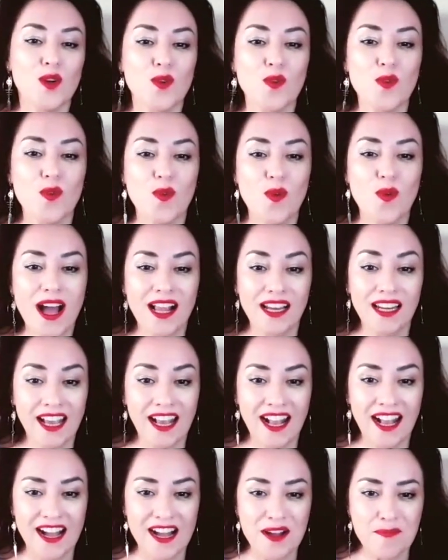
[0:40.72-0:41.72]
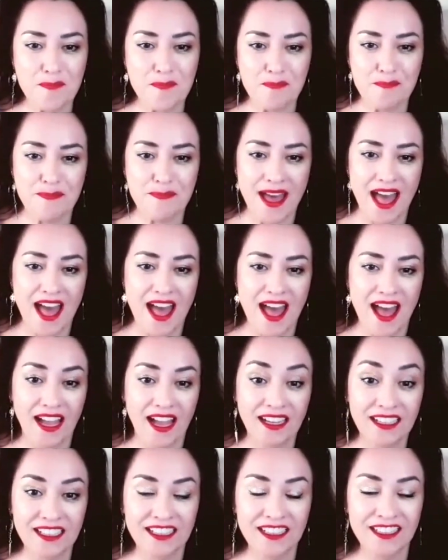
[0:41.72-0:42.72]
Welcome
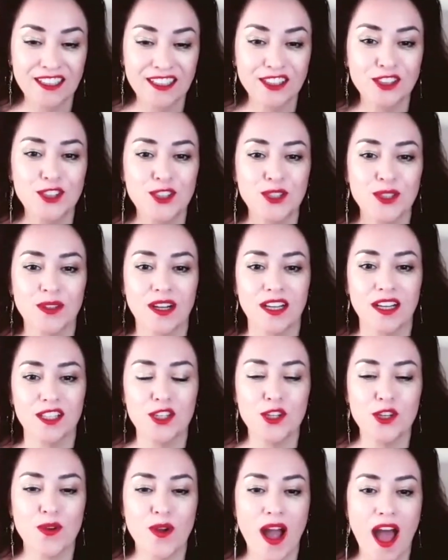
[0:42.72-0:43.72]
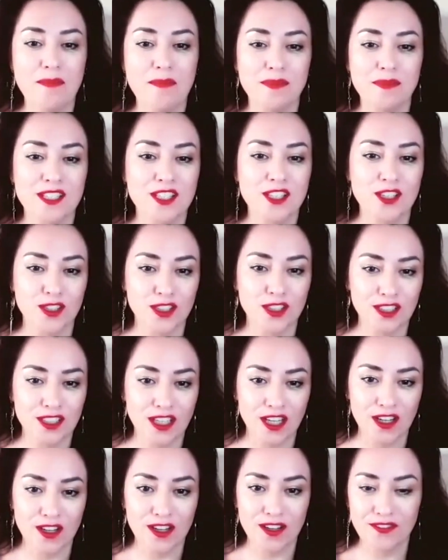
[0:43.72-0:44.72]
back to a new episode
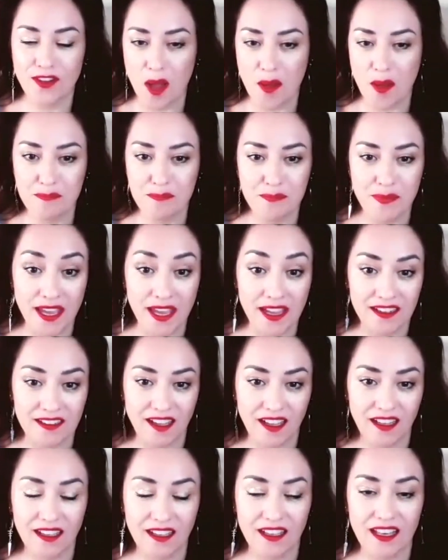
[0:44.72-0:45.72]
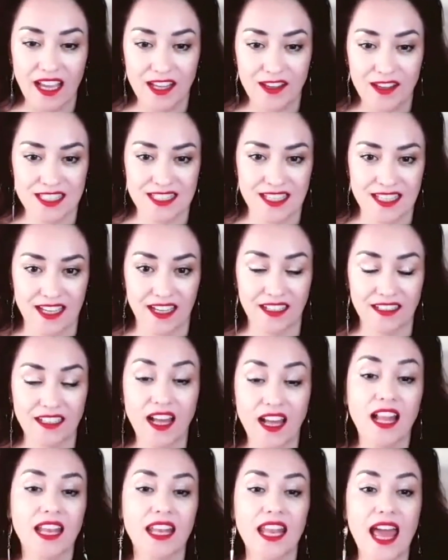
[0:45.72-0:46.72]
of Bear Lifestyle.
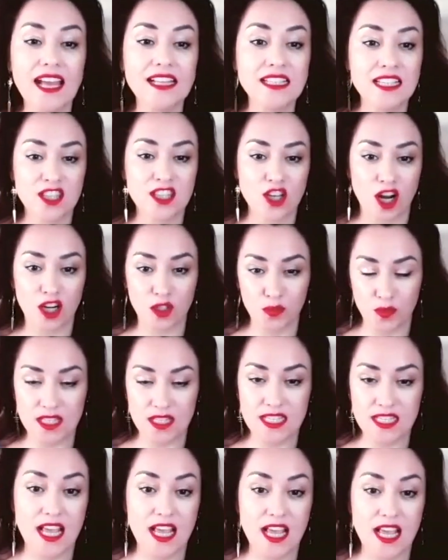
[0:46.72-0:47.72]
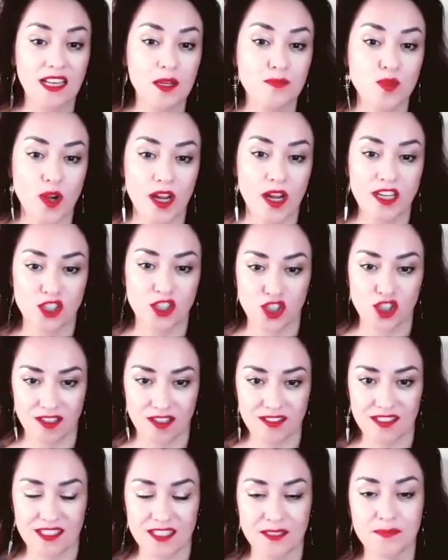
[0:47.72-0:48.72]
Let's start with
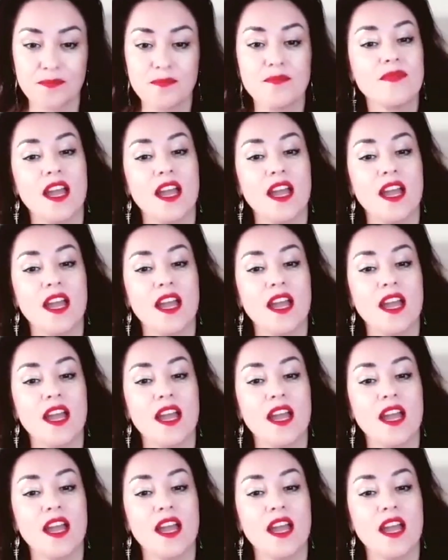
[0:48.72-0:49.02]
celebrations.